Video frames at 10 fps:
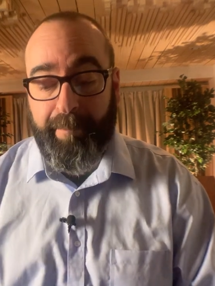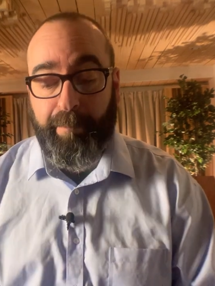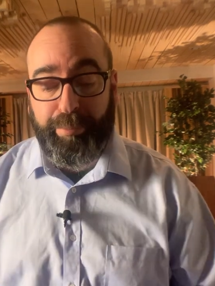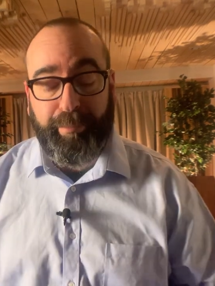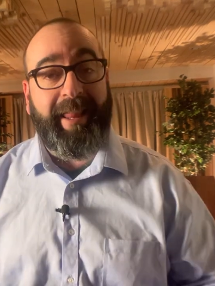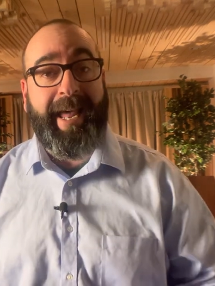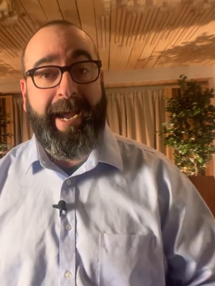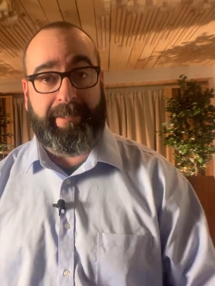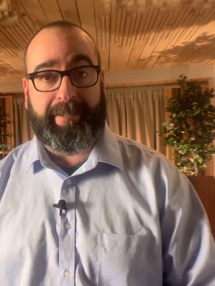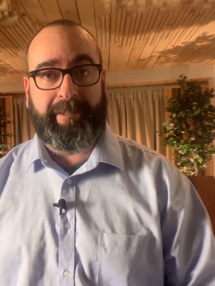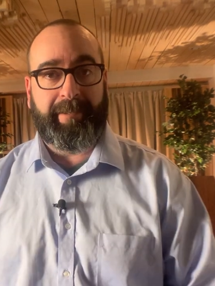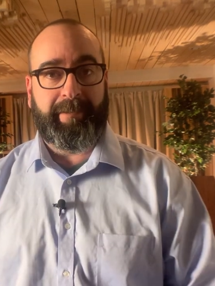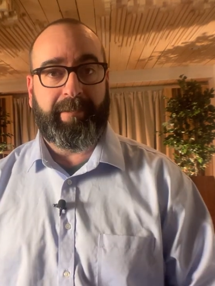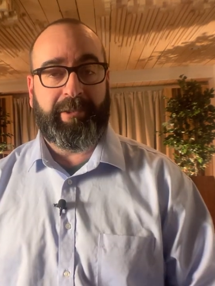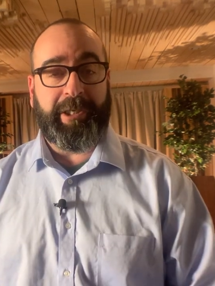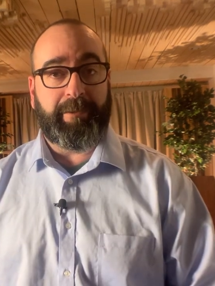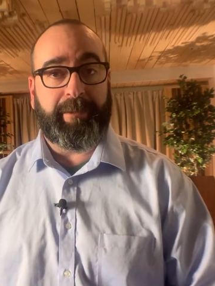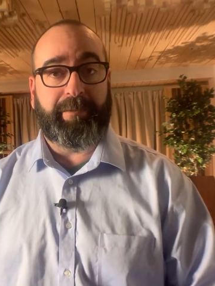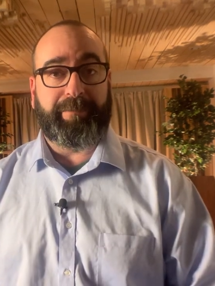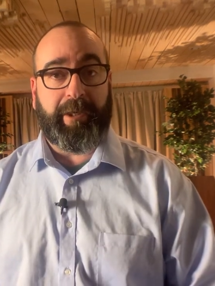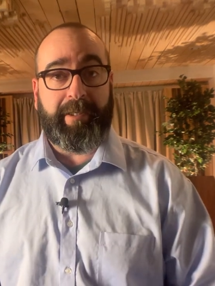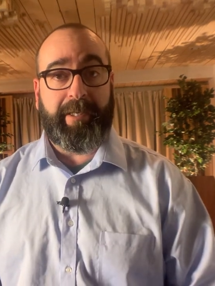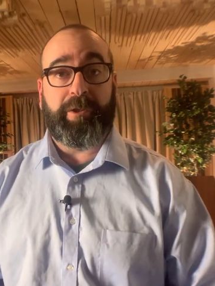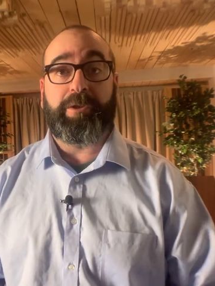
blast changing rectifiers in that.